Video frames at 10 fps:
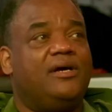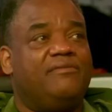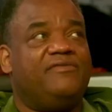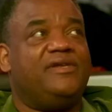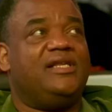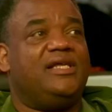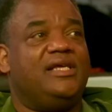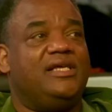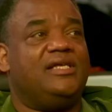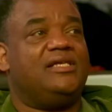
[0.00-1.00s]
of it
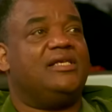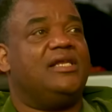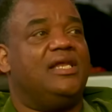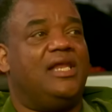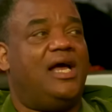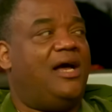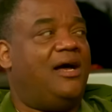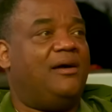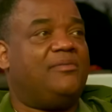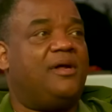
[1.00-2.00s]
is,
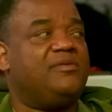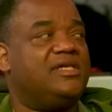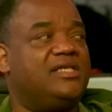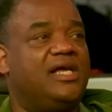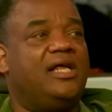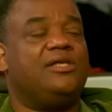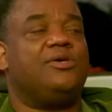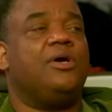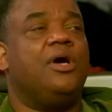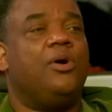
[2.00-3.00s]
I'm just telling
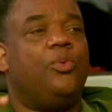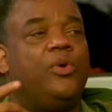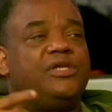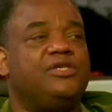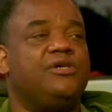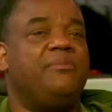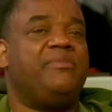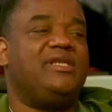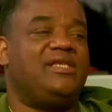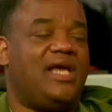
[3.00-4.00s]
you, what's your
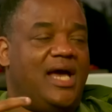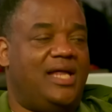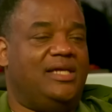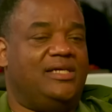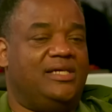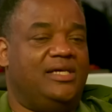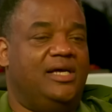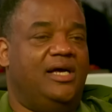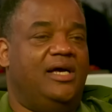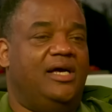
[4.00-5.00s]
mentality
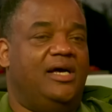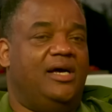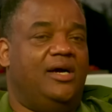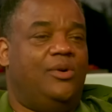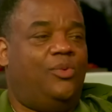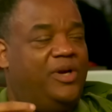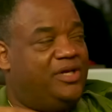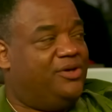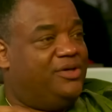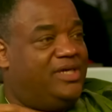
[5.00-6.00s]
when
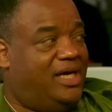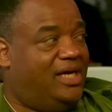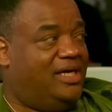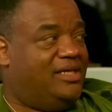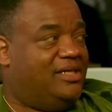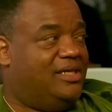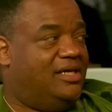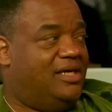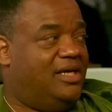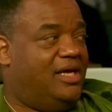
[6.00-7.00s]
you're done?
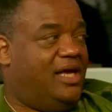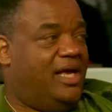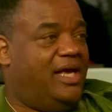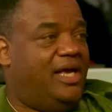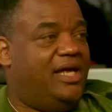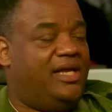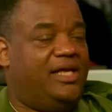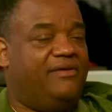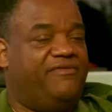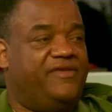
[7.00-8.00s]
And
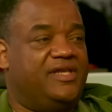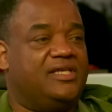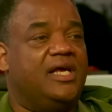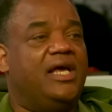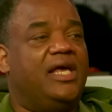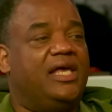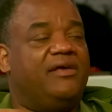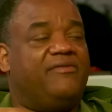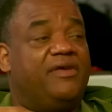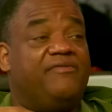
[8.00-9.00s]
if it's
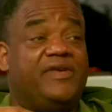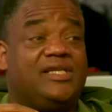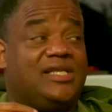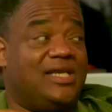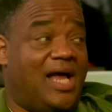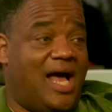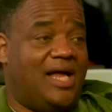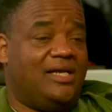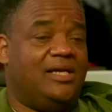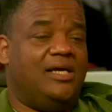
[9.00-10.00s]

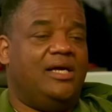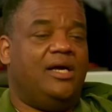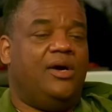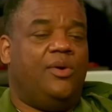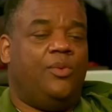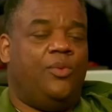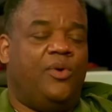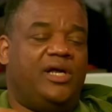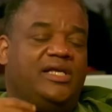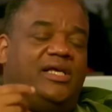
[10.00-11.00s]
not,
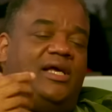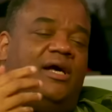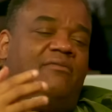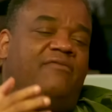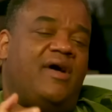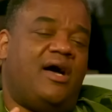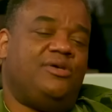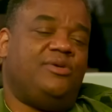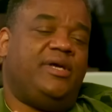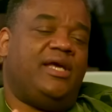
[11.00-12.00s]
what of
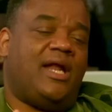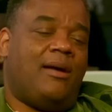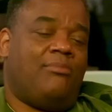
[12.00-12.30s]
value can I